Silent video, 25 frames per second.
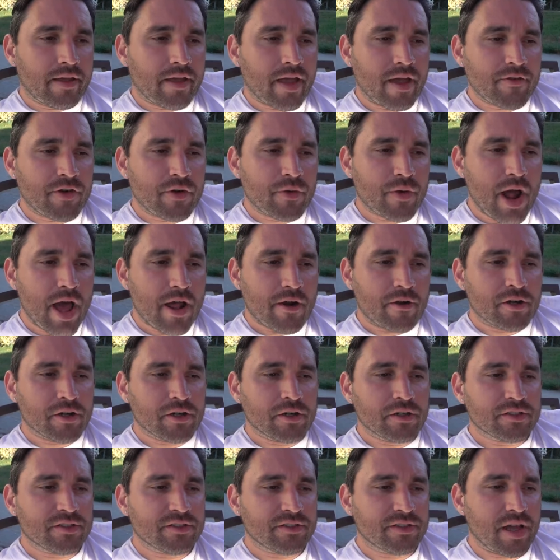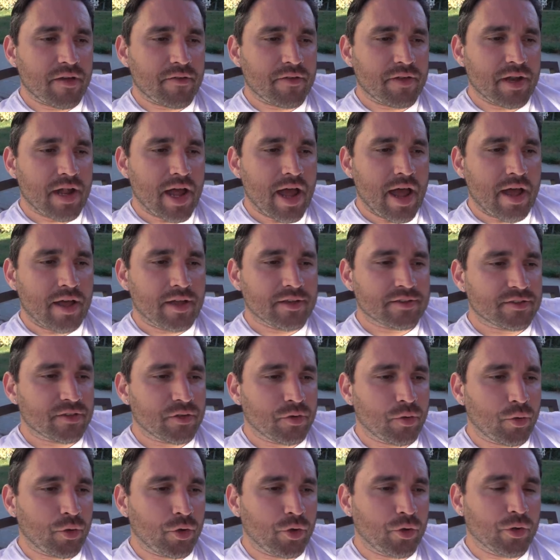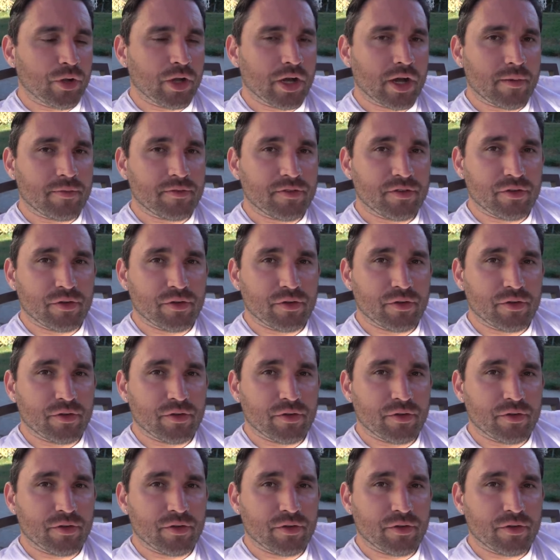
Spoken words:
Kevin Ratter 7 asked, who do you look up